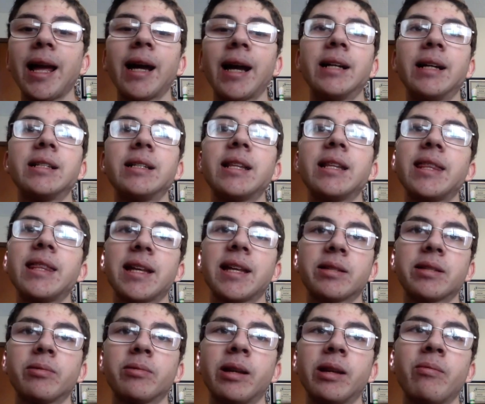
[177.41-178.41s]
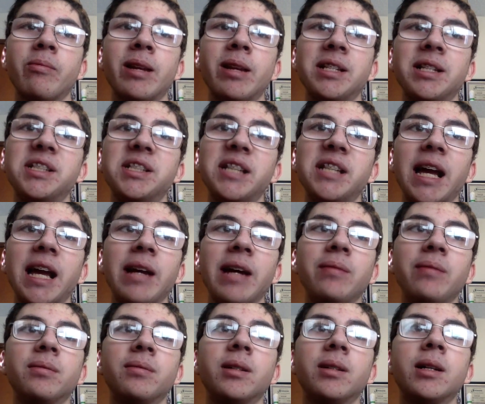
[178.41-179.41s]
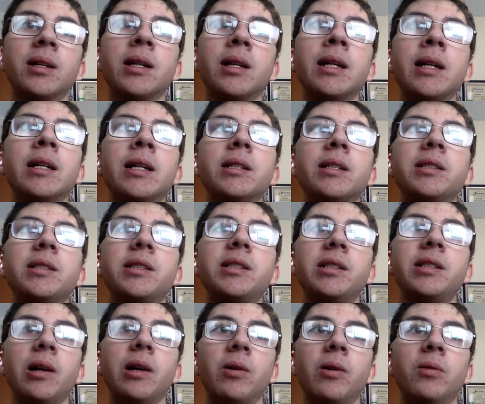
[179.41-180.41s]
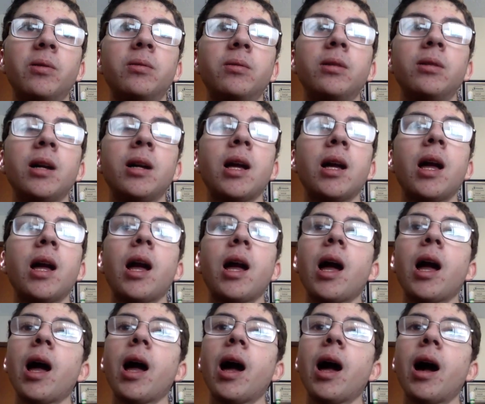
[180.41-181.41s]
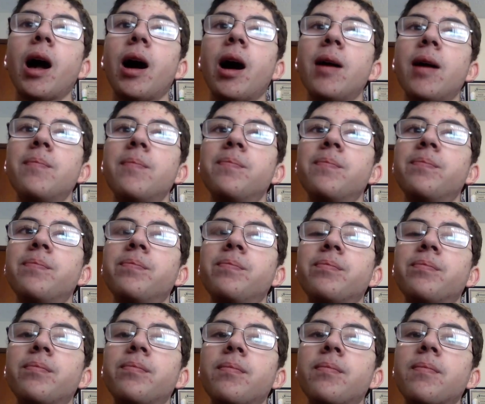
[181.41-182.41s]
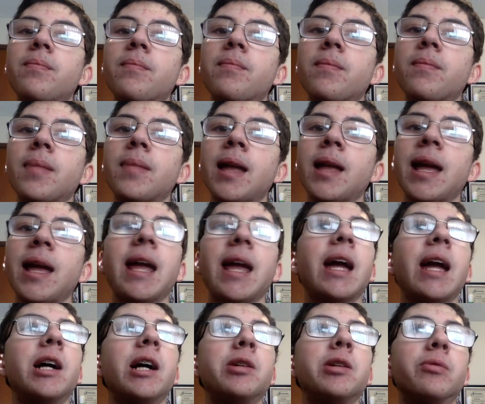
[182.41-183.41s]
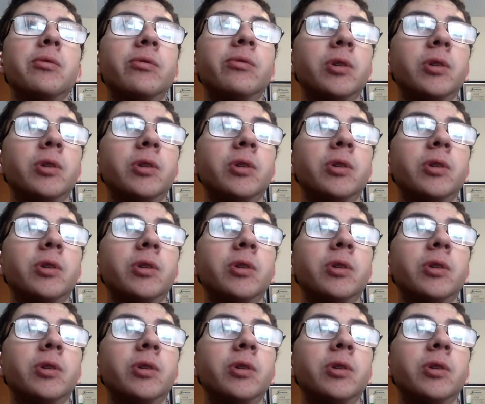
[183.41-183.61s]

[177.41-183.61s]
And that's what I want to say. So, um, and